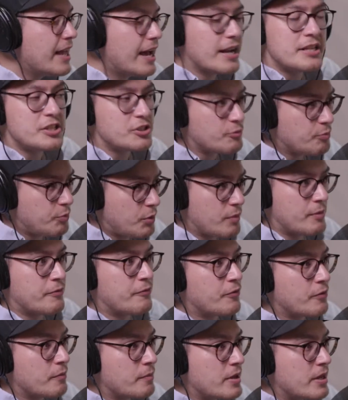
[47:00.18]
a disappointment
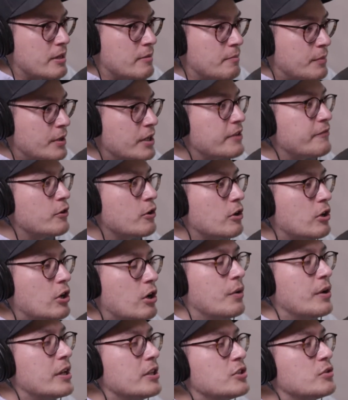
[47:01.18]
for me. But if you're
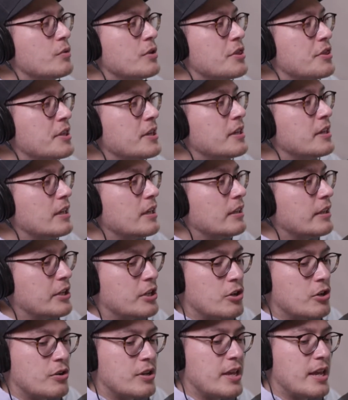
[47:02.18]
going into it thinking
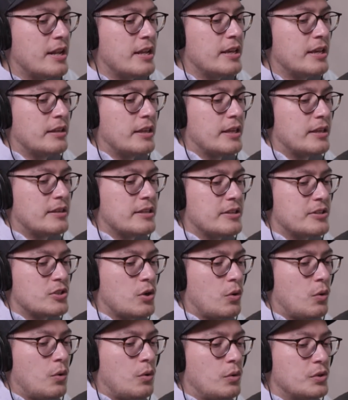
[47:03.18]
like you're getting like this
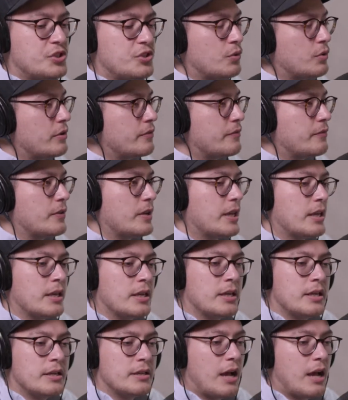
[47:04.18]
whole sort of like